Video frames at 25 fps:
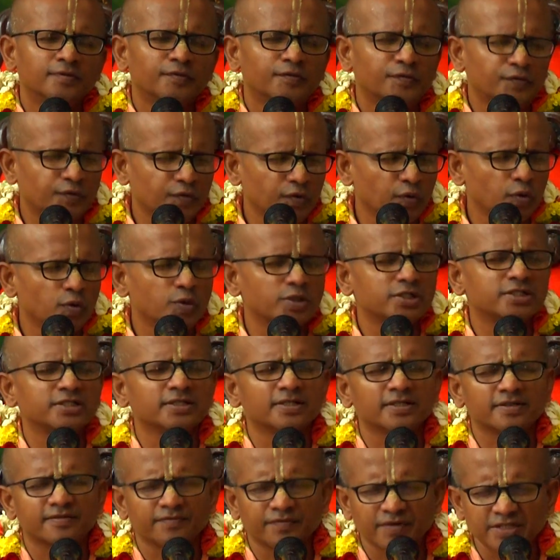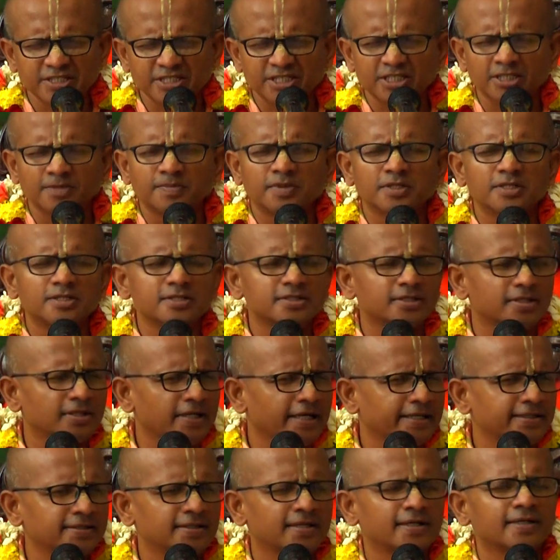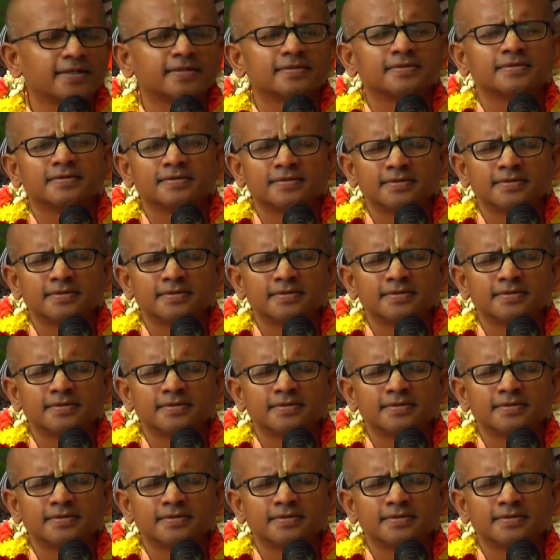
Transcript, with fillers: fruits or vegetables or like that,